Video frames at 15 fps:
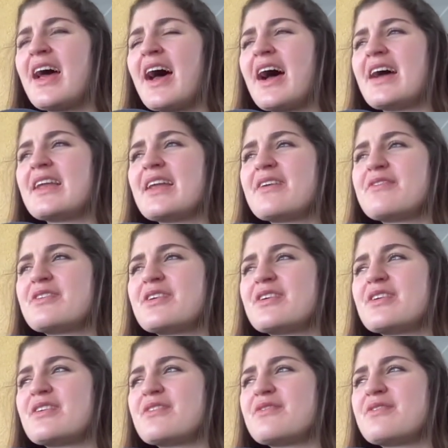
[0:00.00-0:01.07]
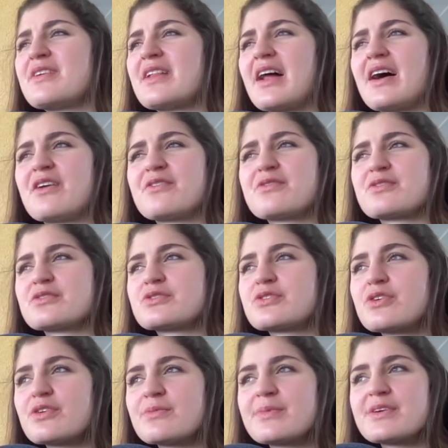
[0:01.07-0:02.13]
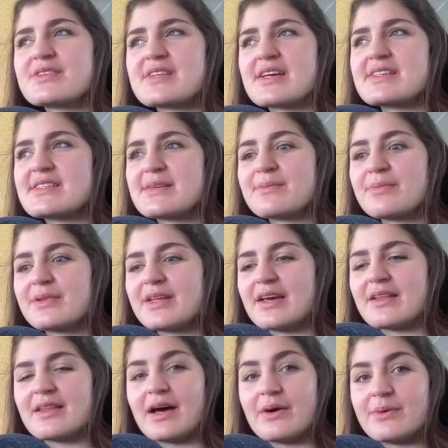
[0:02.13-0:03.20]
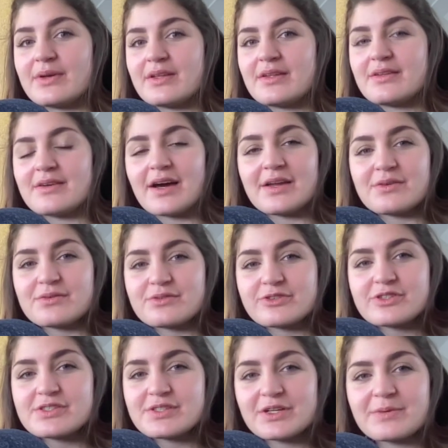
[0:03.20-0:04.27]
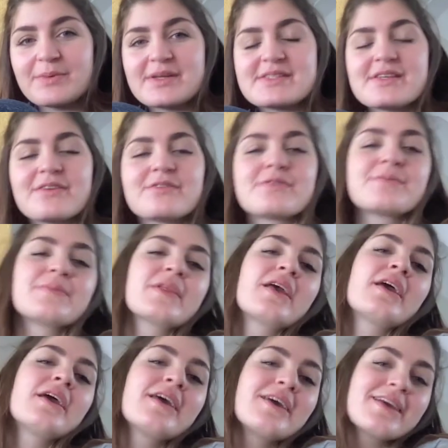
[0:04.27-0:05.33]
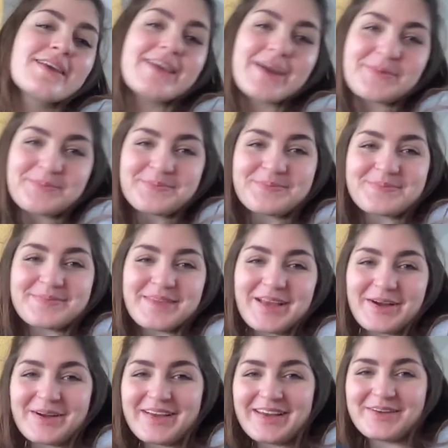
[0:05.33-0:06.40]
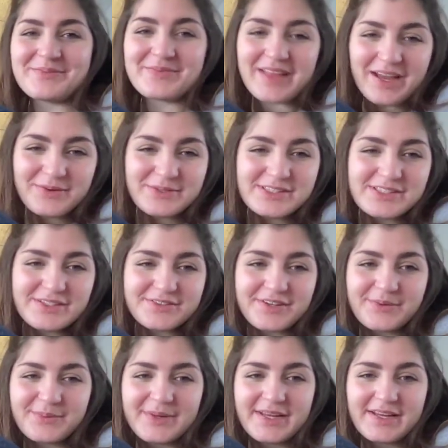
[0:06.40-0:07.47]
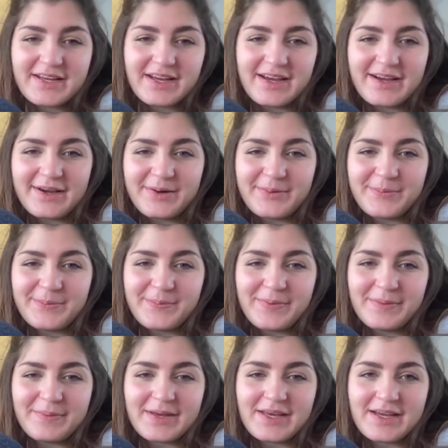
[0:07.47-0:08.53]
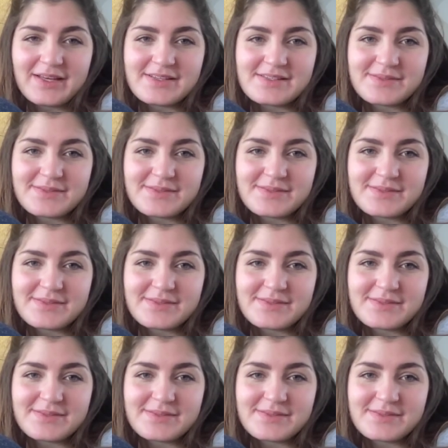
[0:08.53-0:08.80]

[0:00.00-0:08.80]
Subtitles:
I never feel out of control because I simply allow it. I don't restrict myself. Yeah. Okay, I wish you a great week. Bye bye guys.